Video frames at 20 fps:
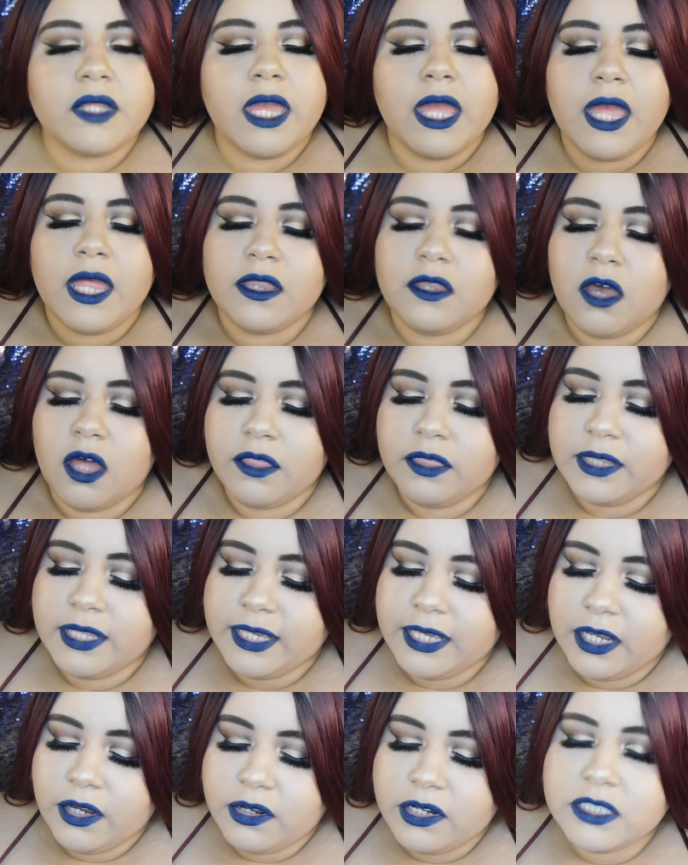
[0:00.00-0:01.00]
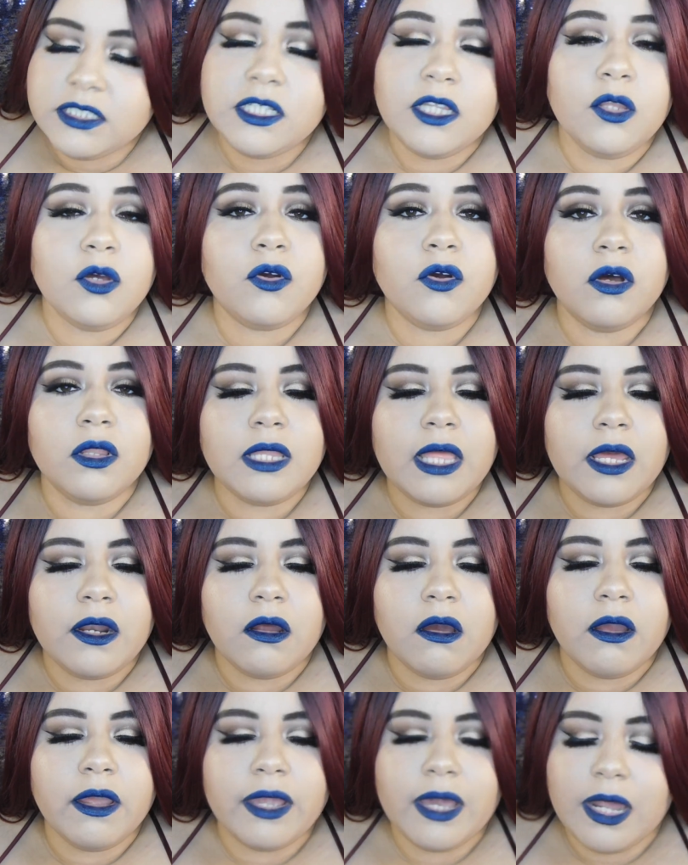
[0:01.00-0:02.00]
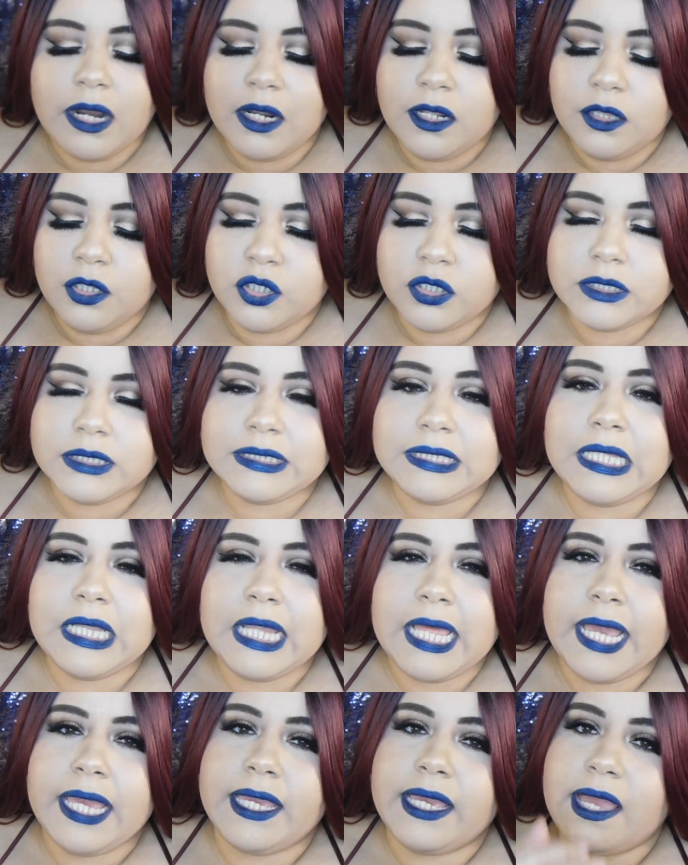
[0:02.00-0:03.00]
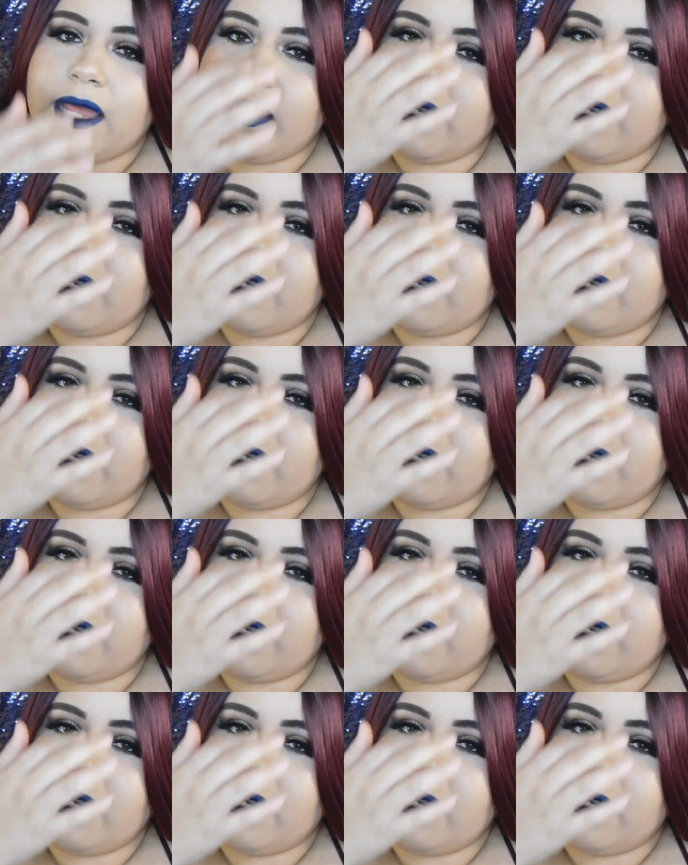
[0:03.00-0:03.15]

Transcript: and on here it doesn't look gold at all. It kind of looks like